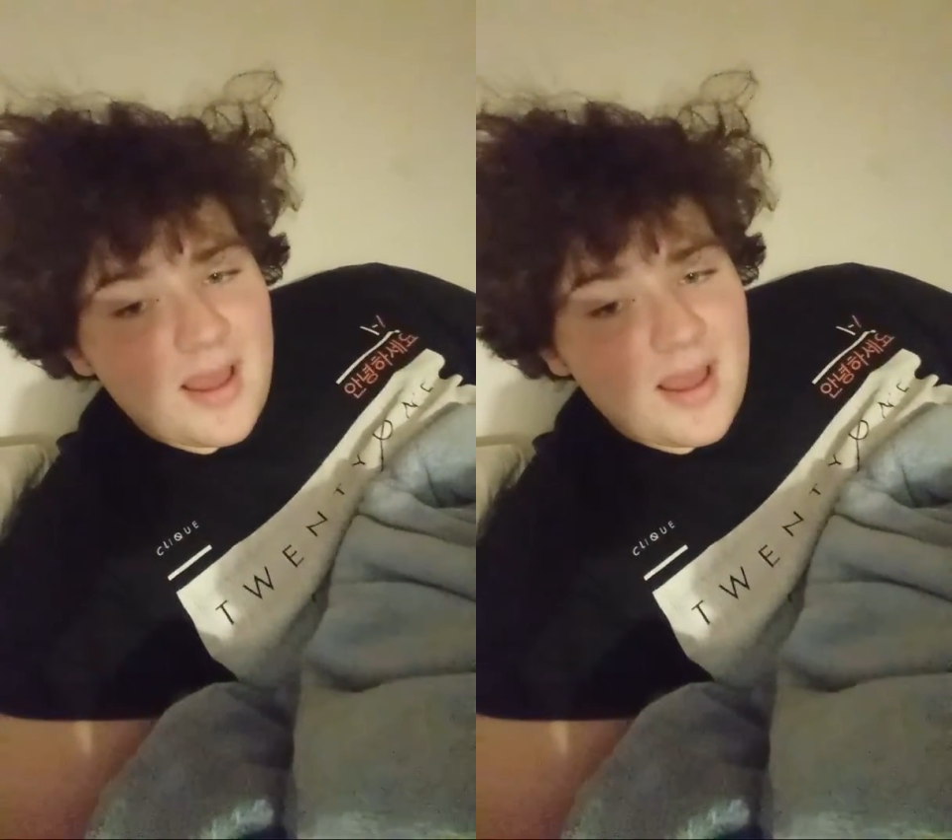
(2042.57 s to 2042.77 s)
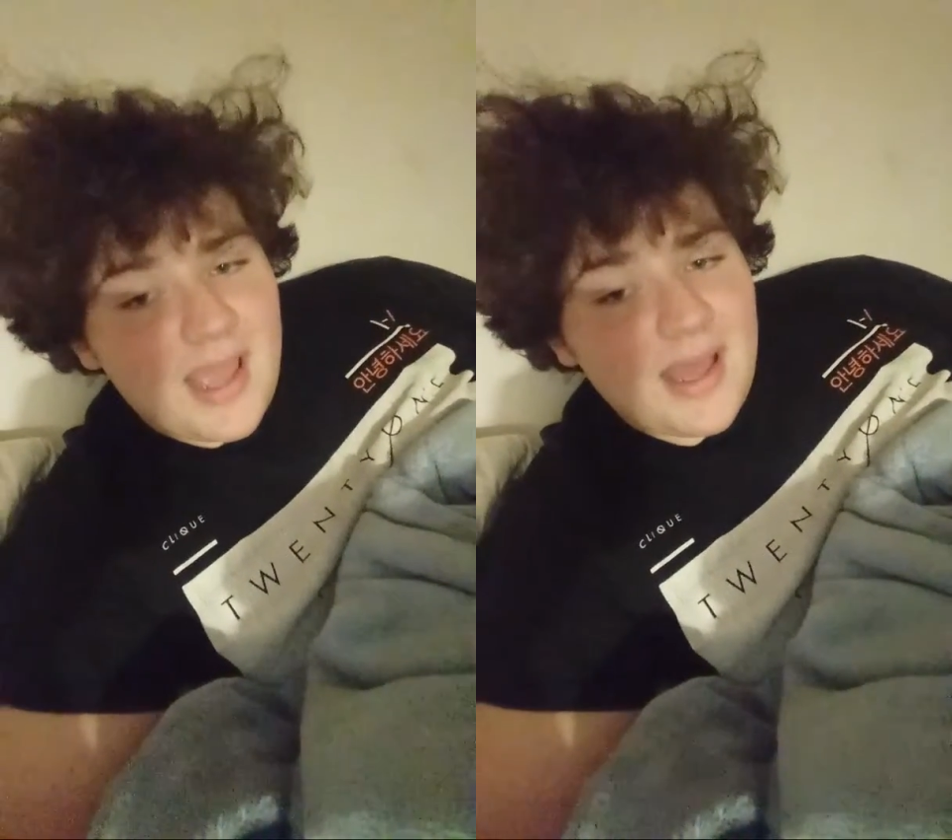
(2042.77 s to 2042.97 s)

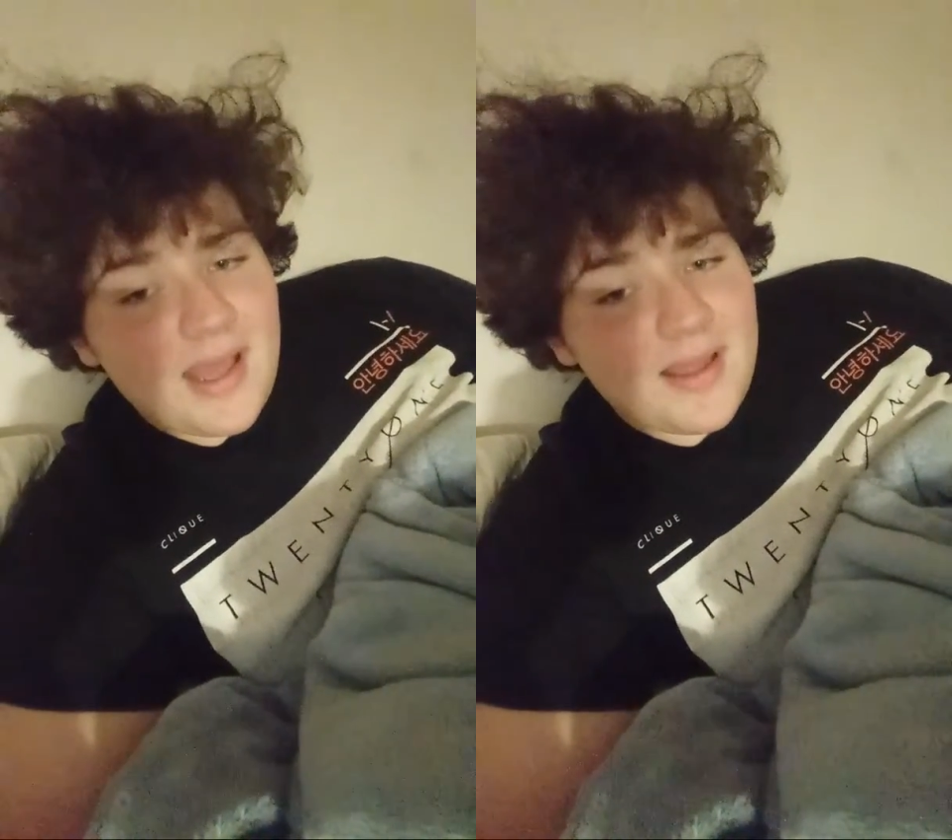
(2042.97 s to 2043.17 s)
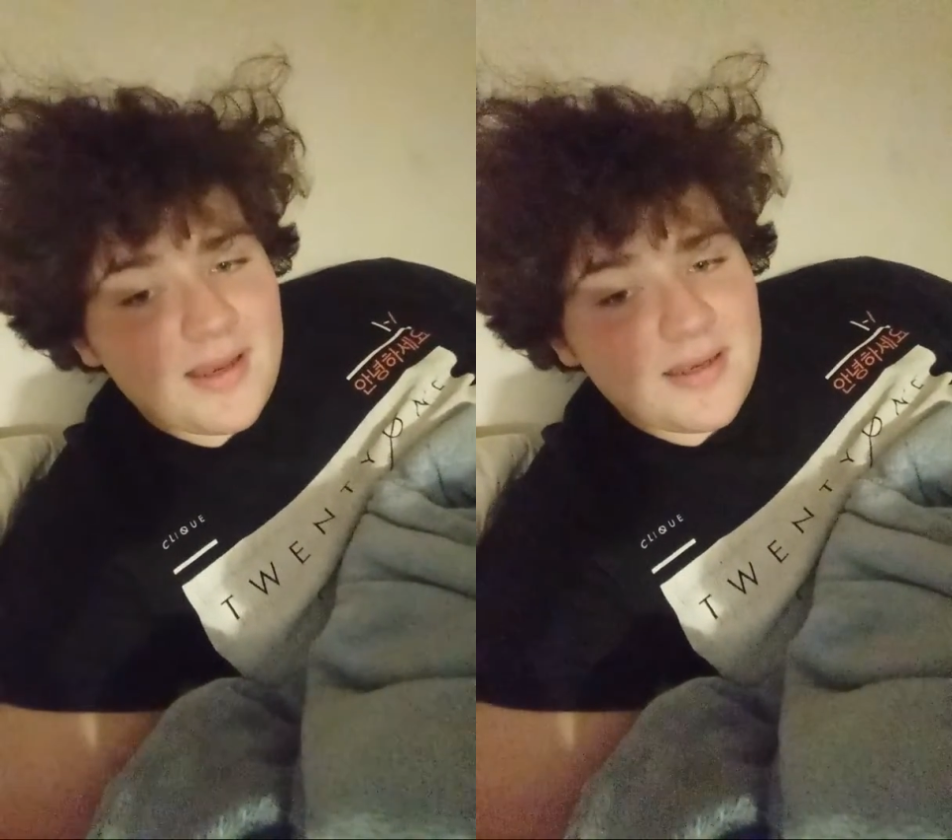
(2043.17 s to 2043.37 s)

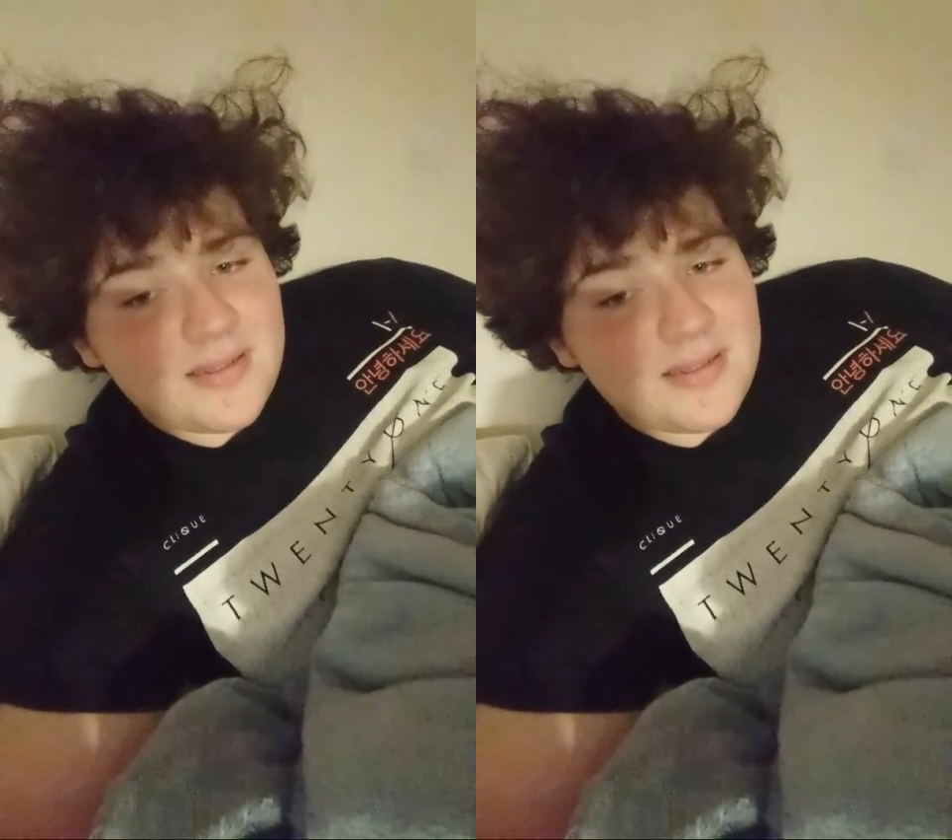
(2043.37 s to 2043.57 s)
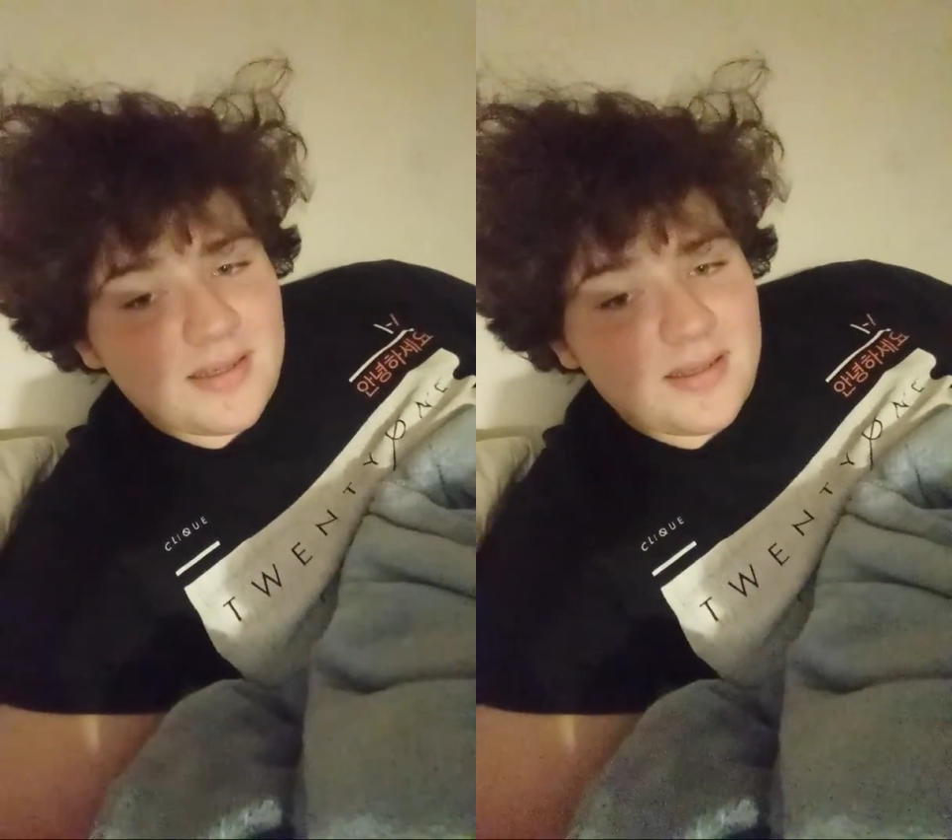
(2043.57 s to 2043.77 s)
And
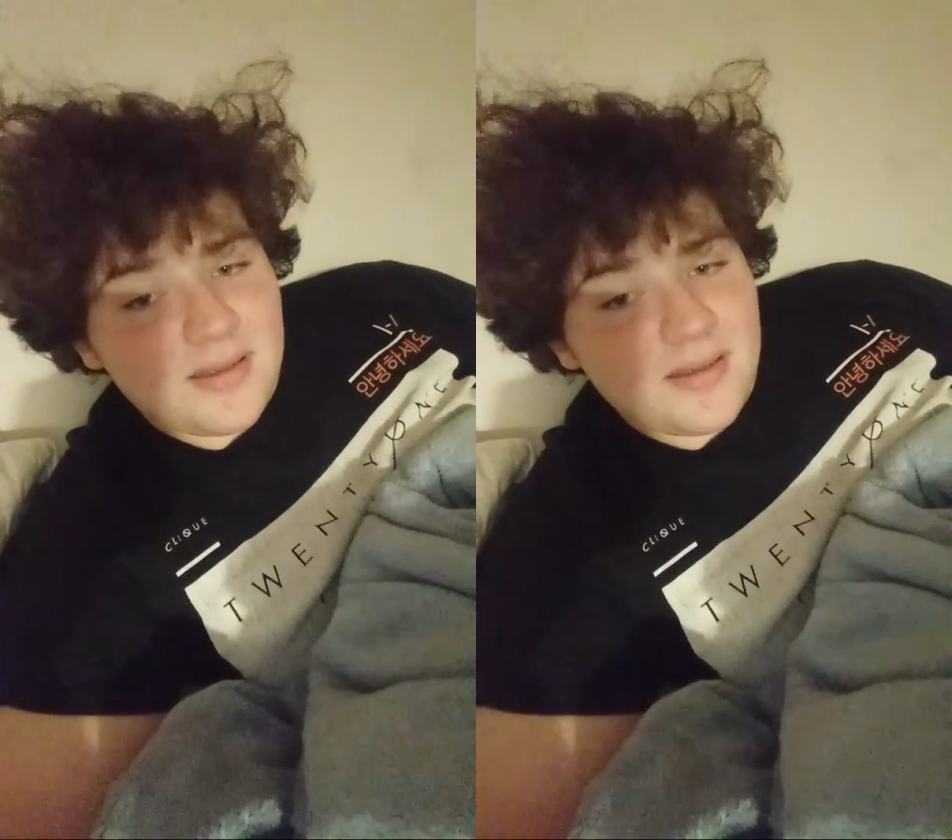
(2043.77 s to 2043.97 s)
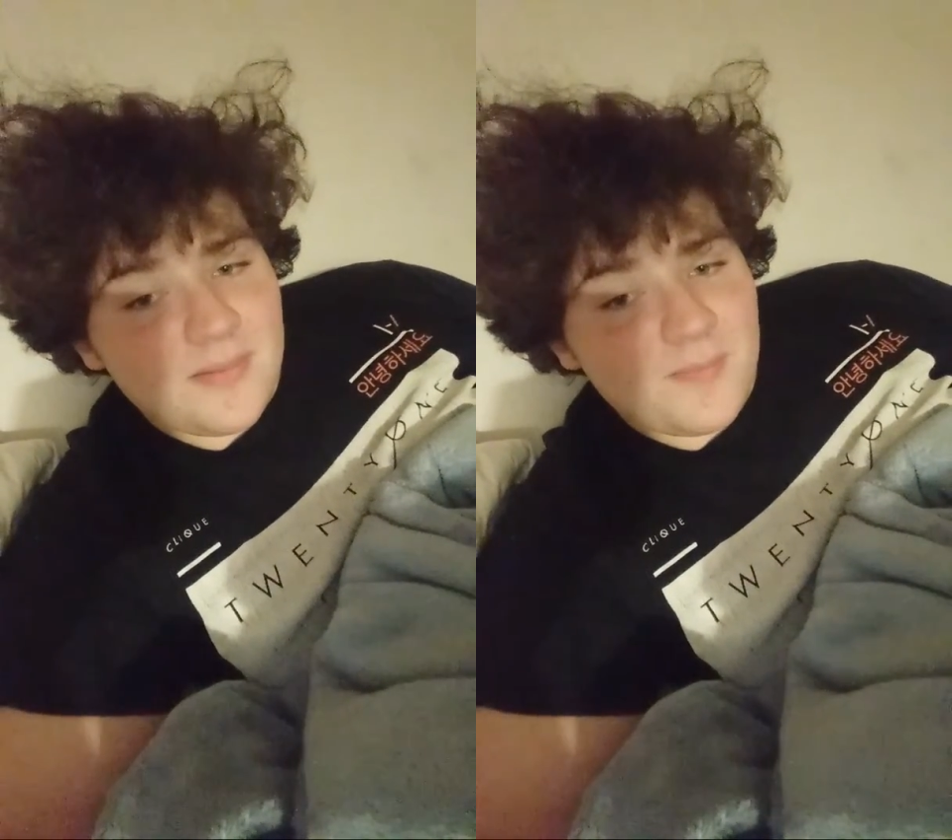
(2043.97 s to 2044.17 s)

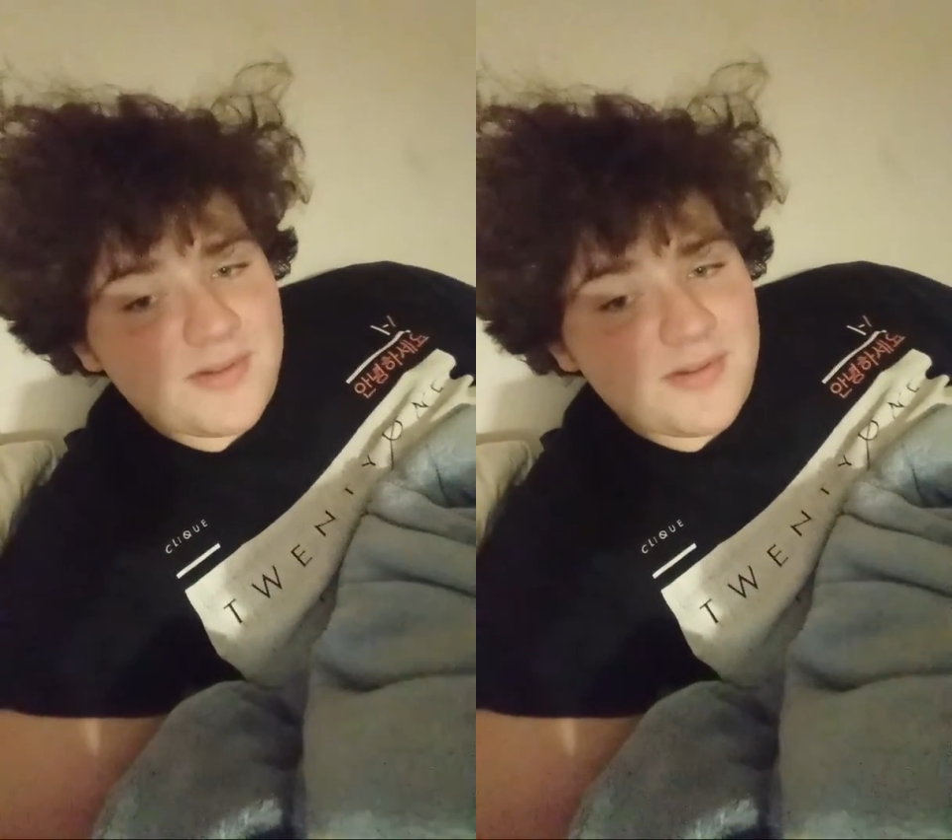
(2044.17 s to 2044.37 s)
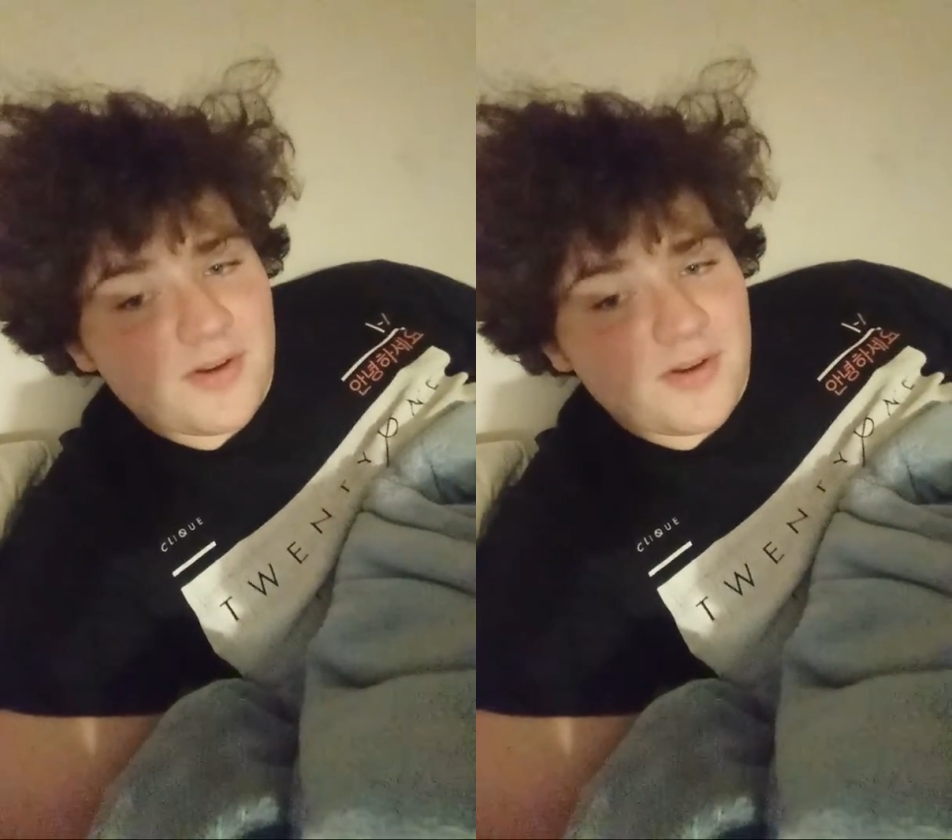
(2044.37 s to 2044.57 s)

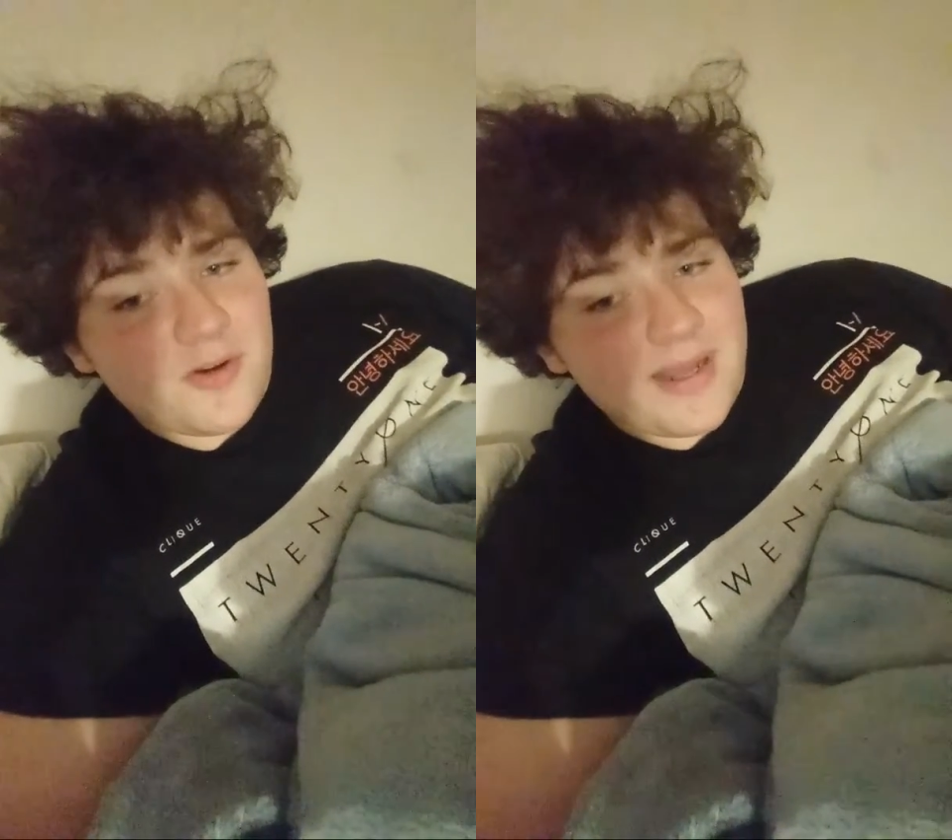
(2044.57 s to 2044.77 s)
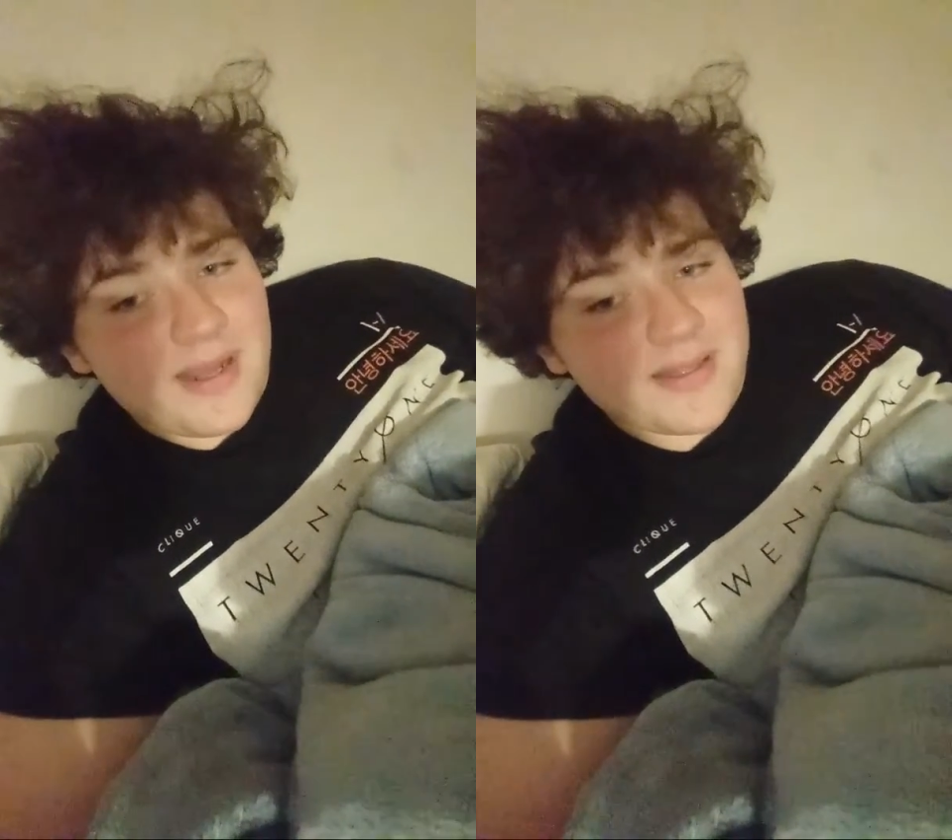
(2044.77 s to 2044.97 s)
pants or no
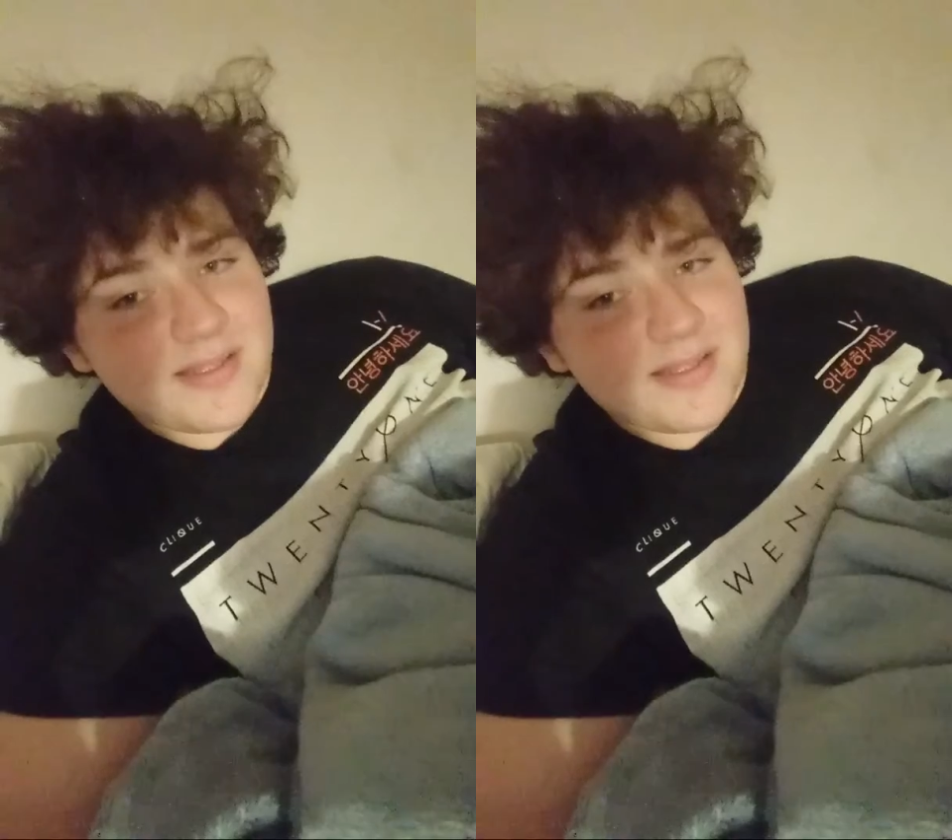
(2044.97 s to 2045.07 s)
pants,